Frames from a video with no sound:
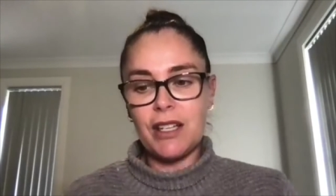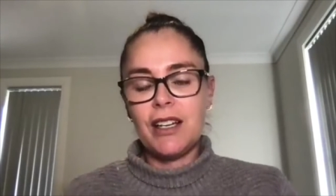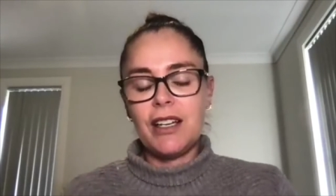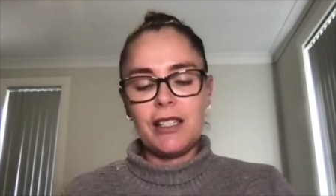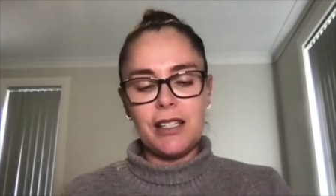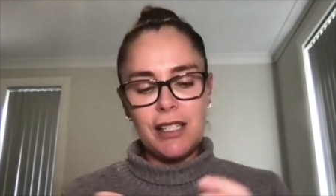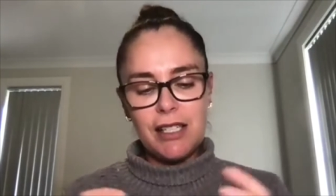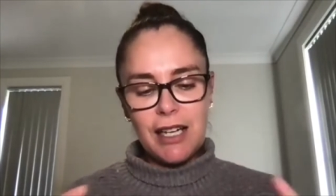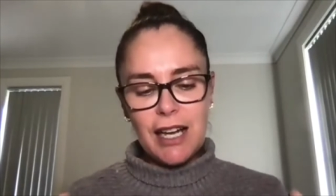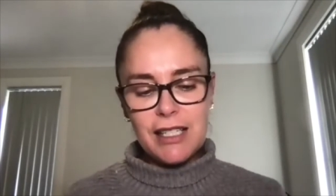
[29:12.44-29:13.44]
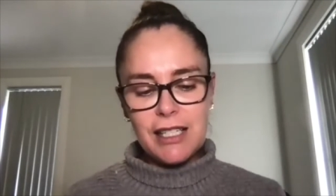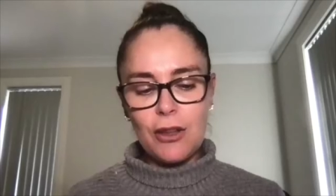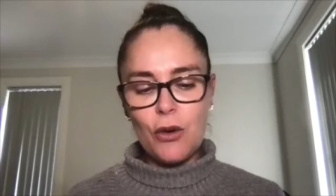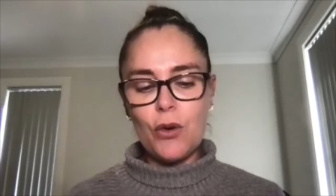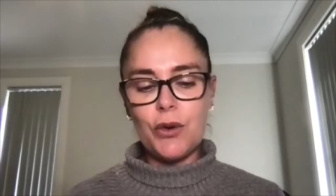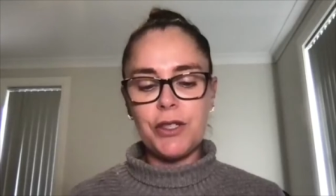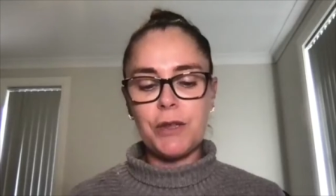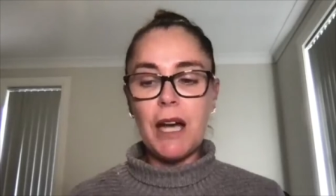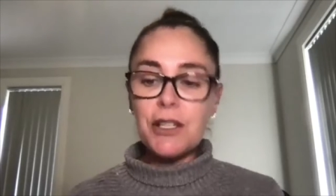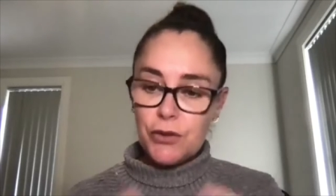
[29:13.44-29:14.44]
So you start seeing the horse's
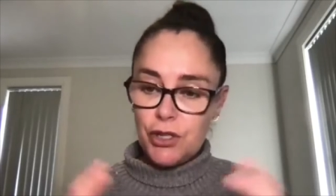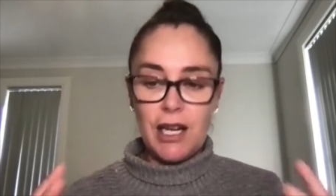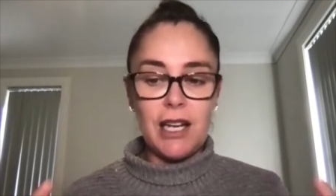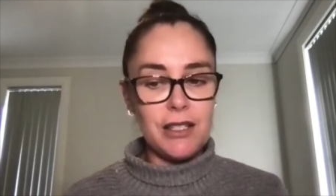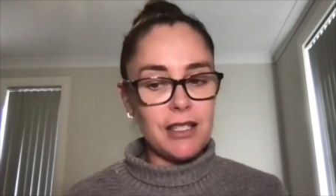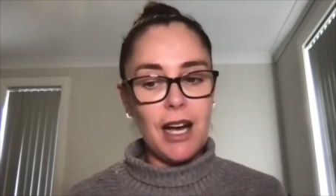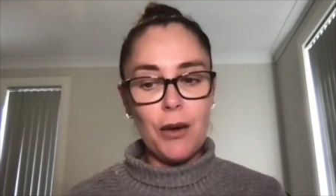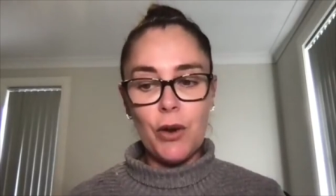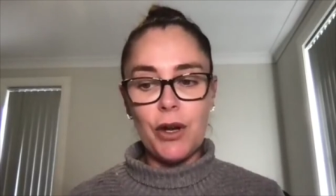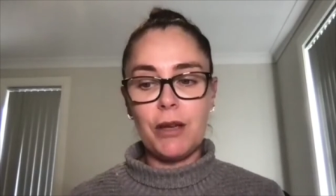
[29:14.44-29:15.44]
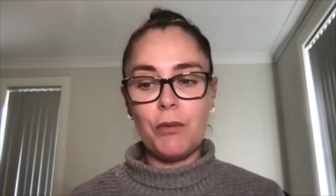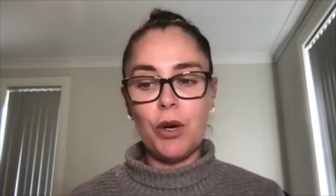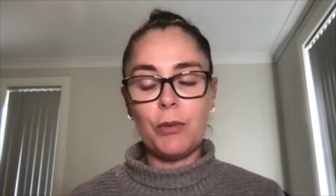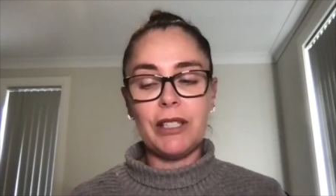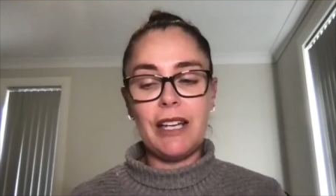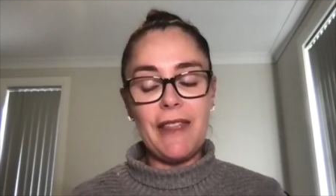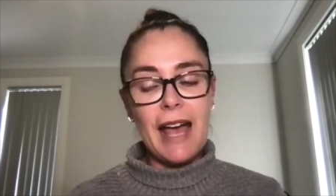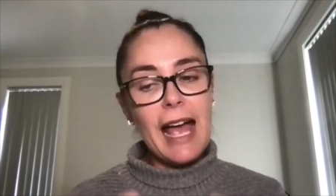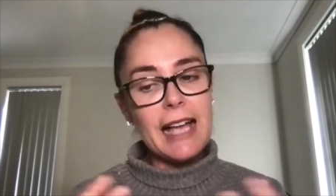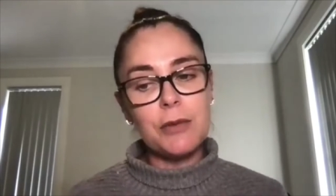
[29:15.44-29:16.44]
muscle chains start working properly, and that
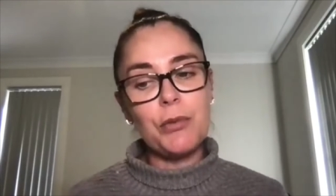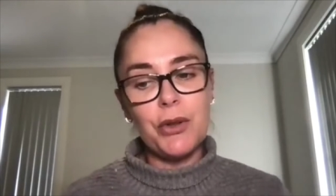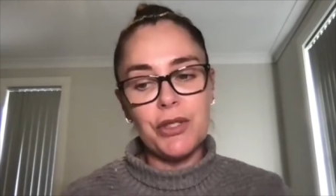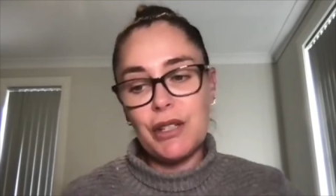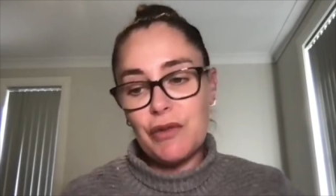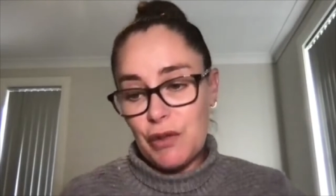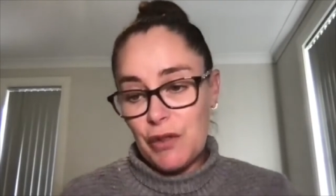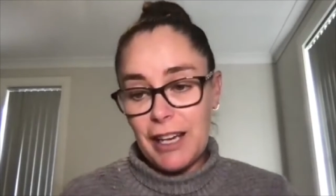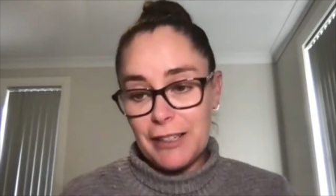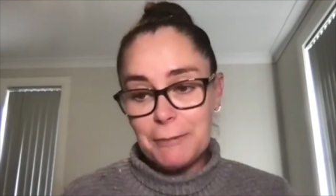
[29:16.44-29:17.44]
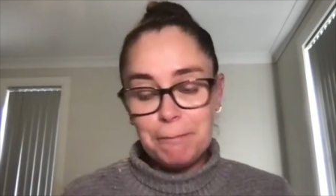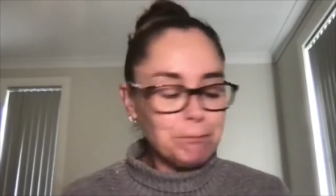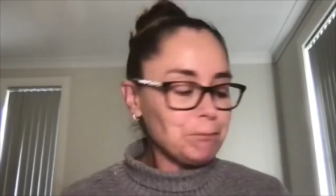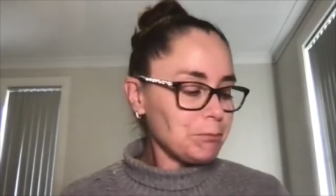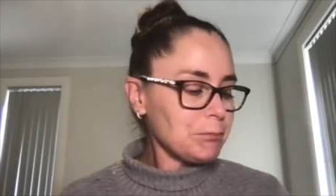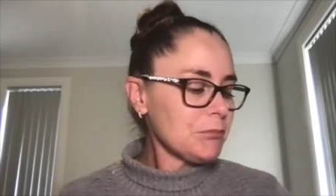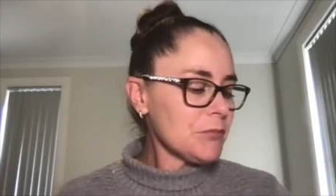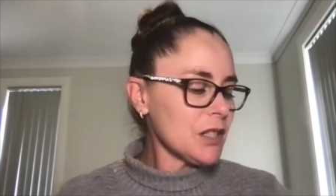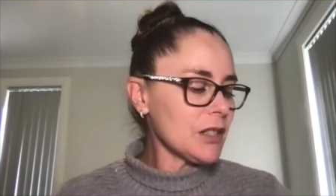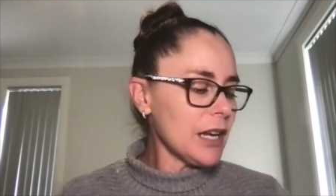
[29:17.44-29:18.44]
has a positive effect.
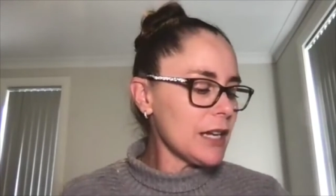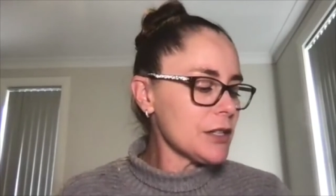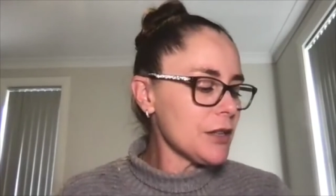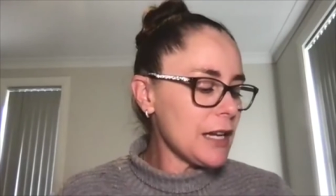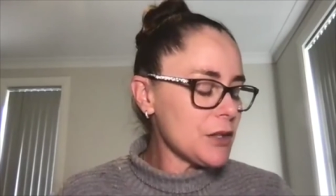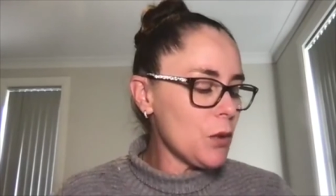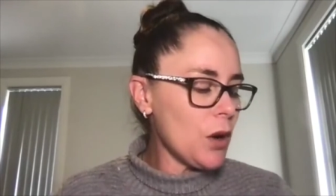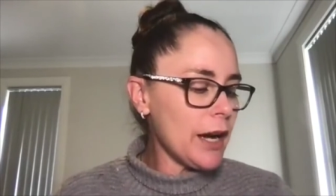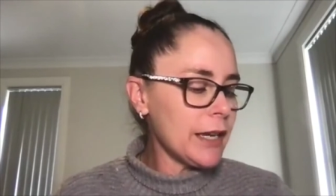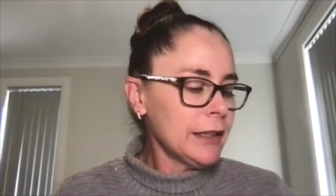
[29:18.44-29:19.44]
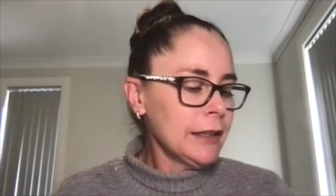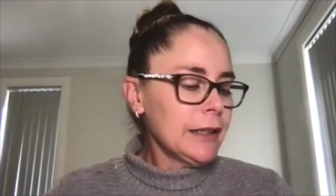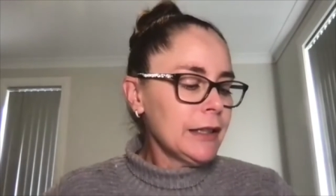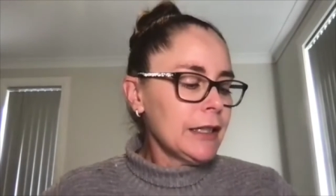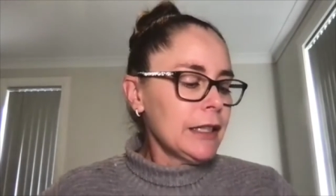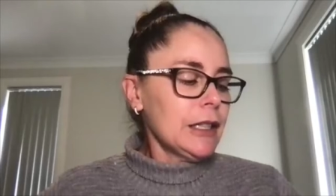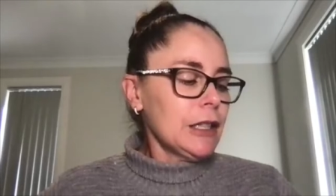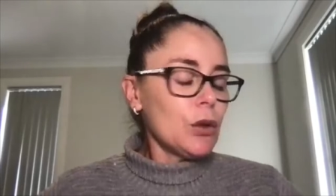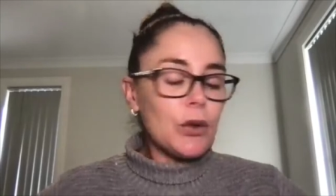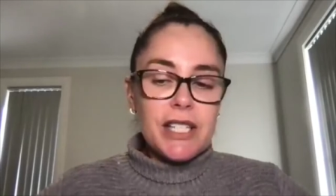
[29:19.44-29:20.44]
Okay, so that's why.
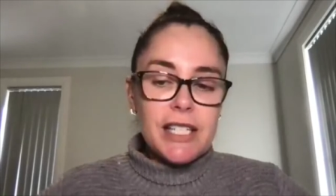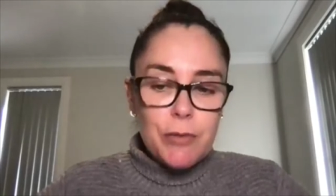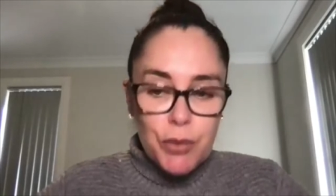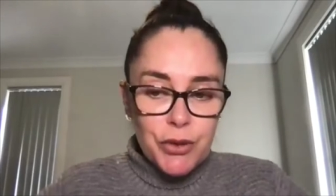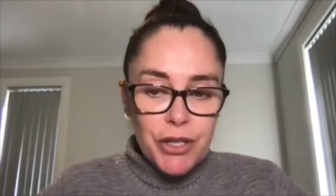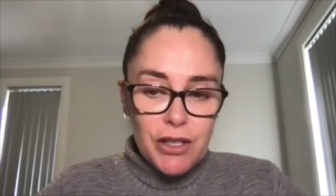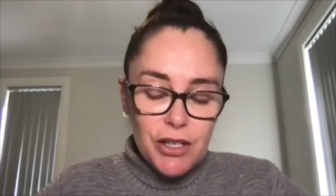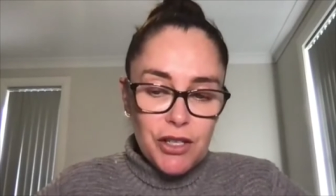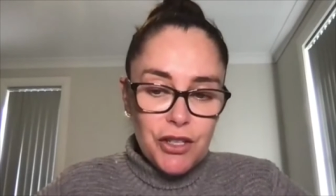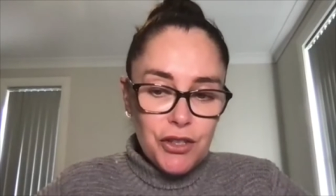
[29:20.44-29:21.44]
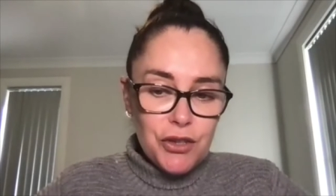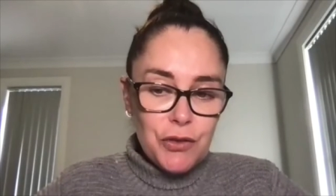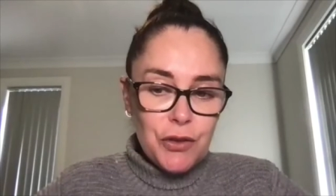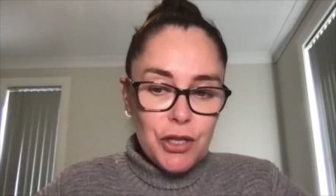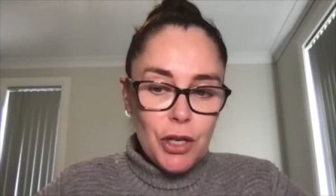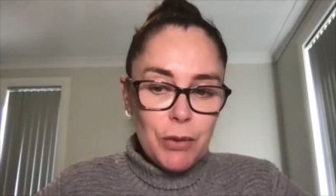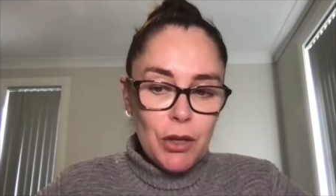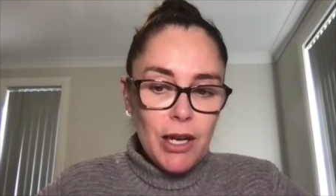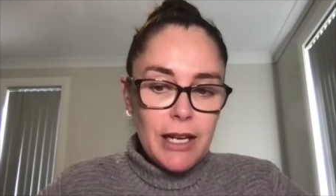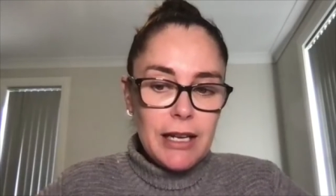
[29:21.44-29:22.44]
Look, simple things you can do for top line